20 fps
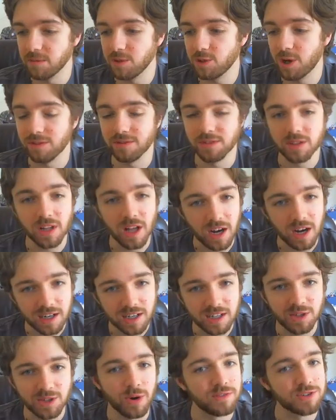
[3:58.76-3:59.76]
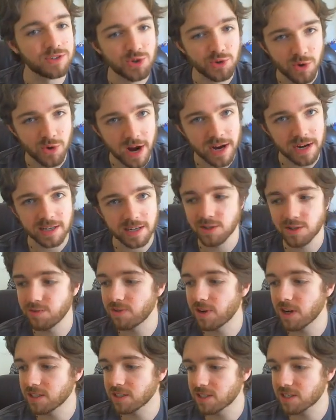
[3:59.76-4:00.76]
You have luck, you have strength,
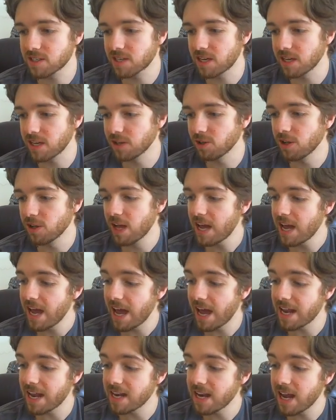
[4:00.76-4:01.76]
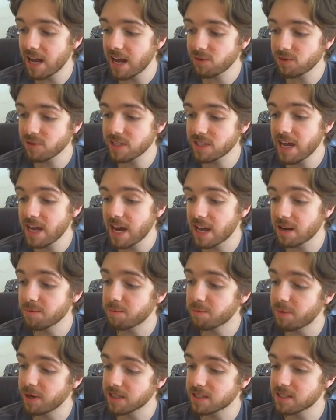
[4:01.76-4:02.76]
you've got skill, and not only
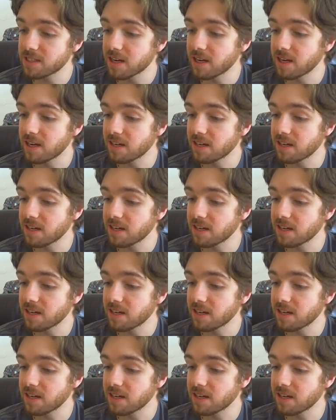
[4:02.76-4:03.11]
that, but